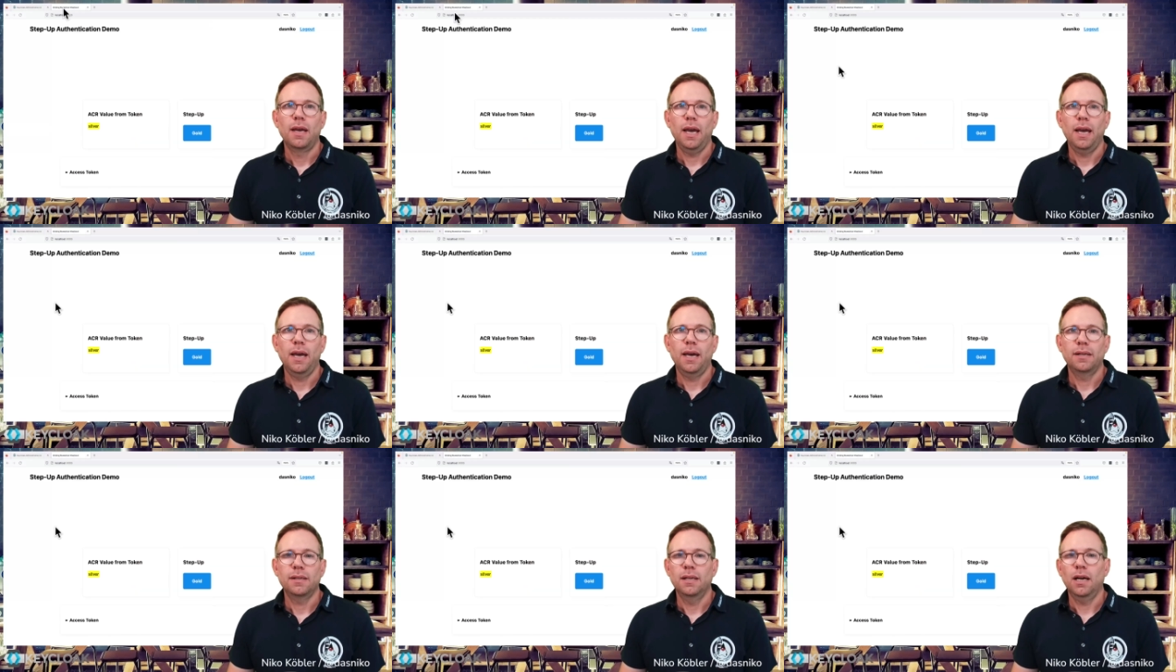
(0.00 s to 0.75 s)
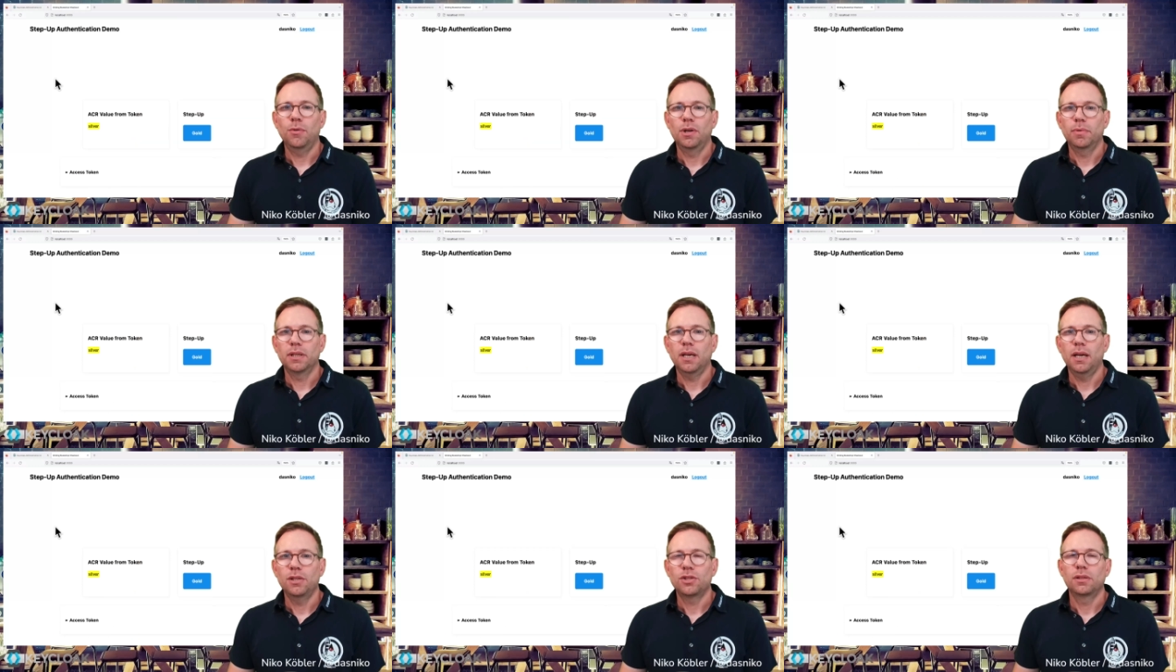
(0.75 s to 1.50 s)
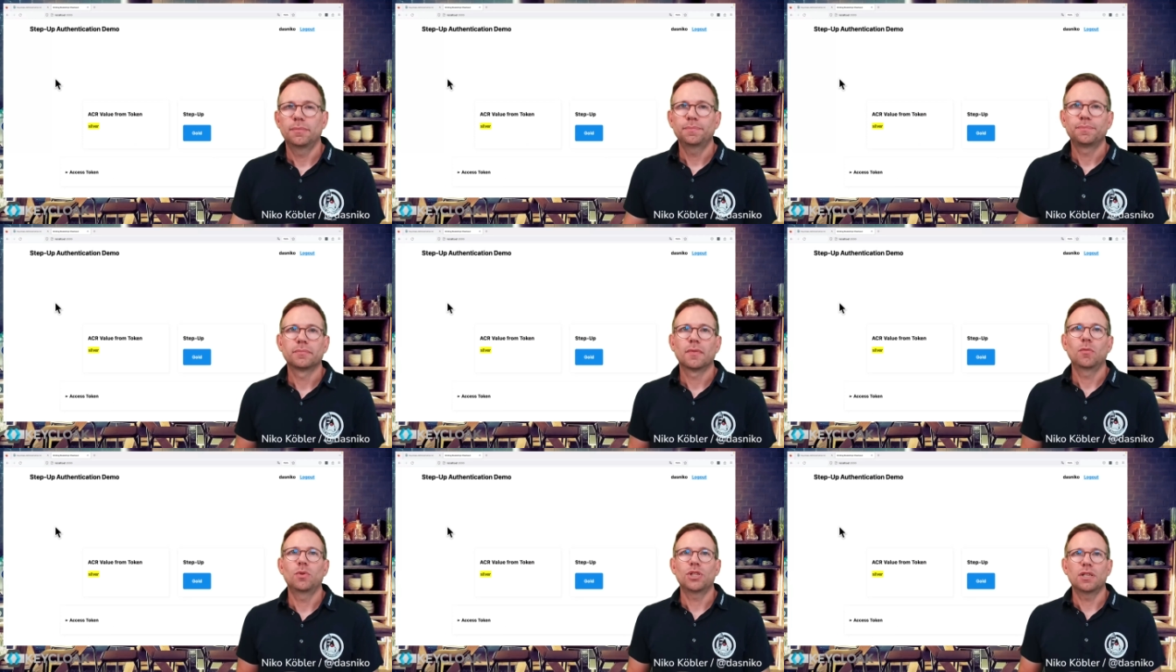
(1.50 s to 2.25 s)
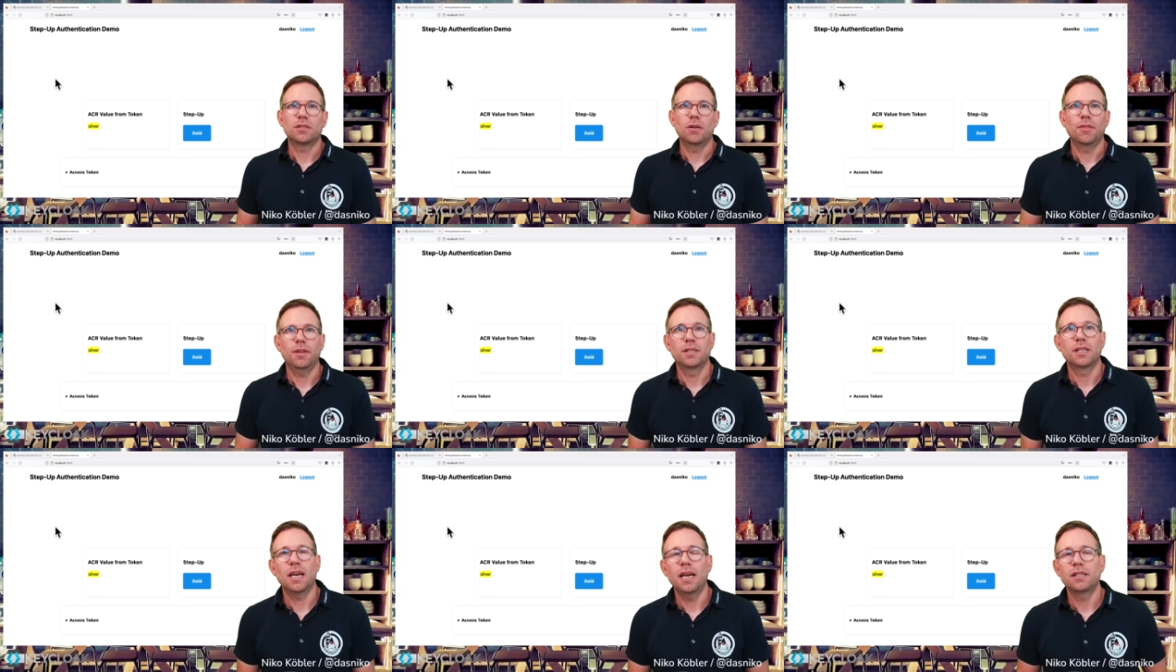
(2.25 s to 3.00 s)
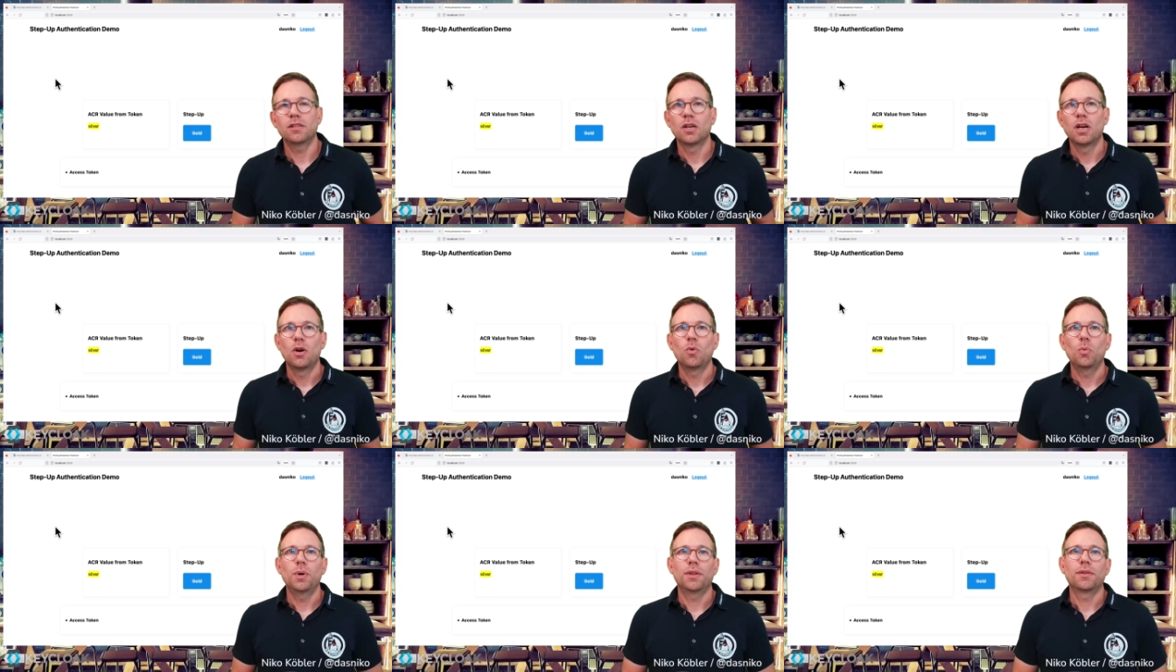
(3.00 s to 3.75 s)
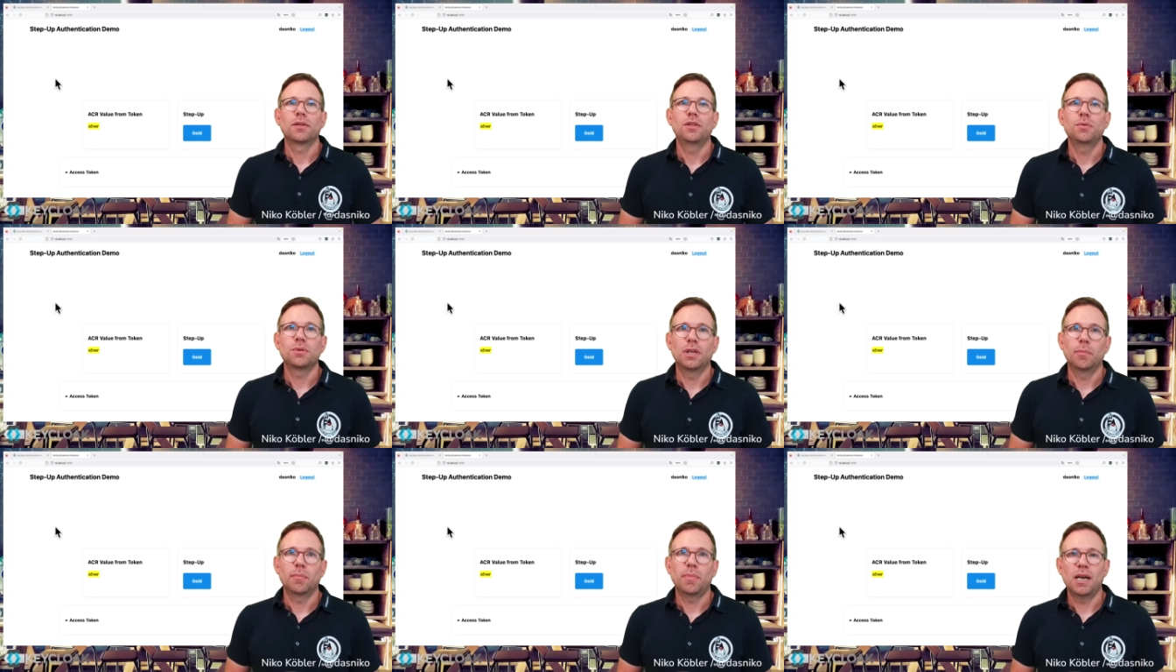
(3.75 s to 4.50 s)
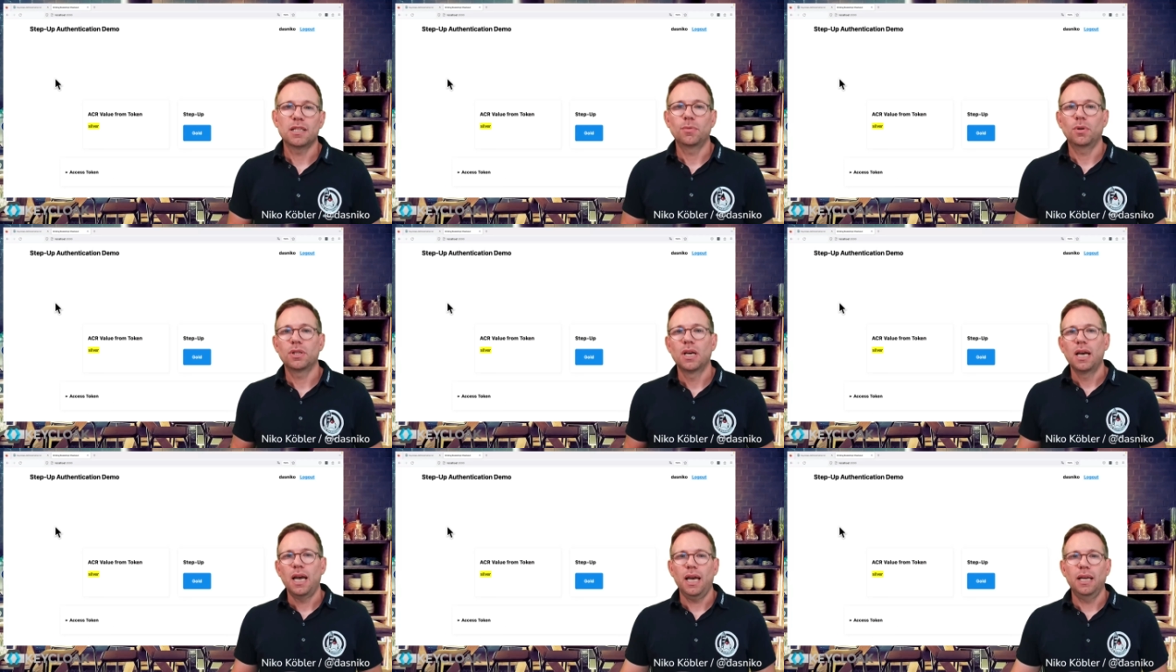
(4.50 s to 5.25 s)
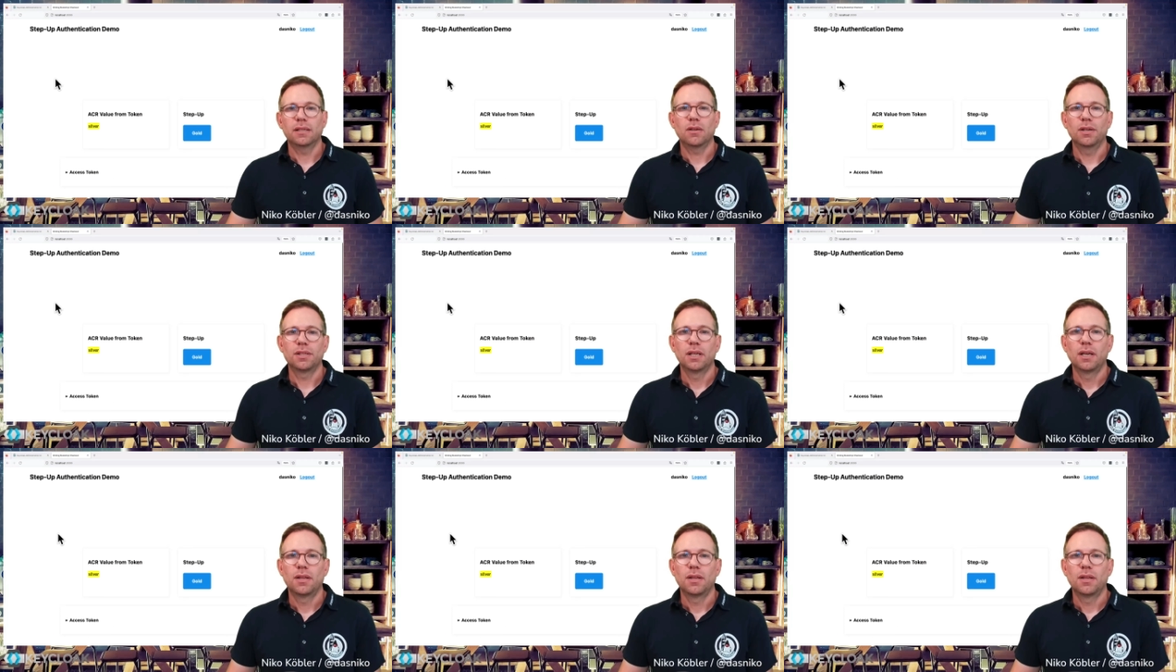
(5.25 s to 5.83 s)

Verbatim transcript: And in our application, we just authenticated with username and password and got